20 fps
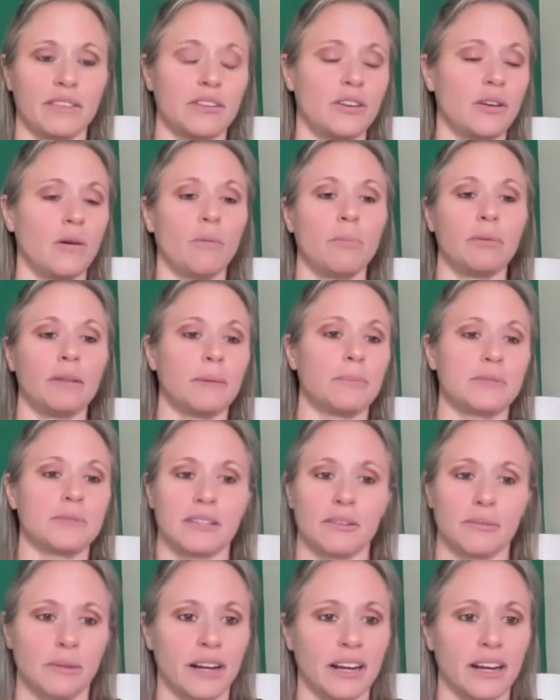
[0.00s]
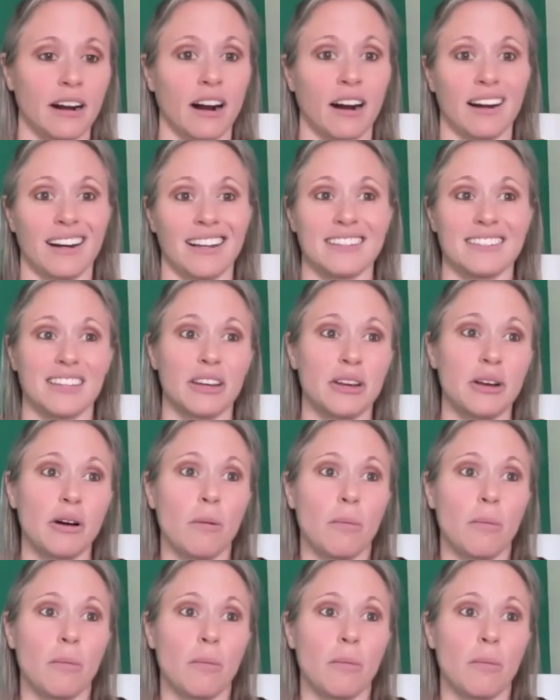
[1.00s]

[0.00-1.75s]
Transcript: no blips on the radar? And I said, no,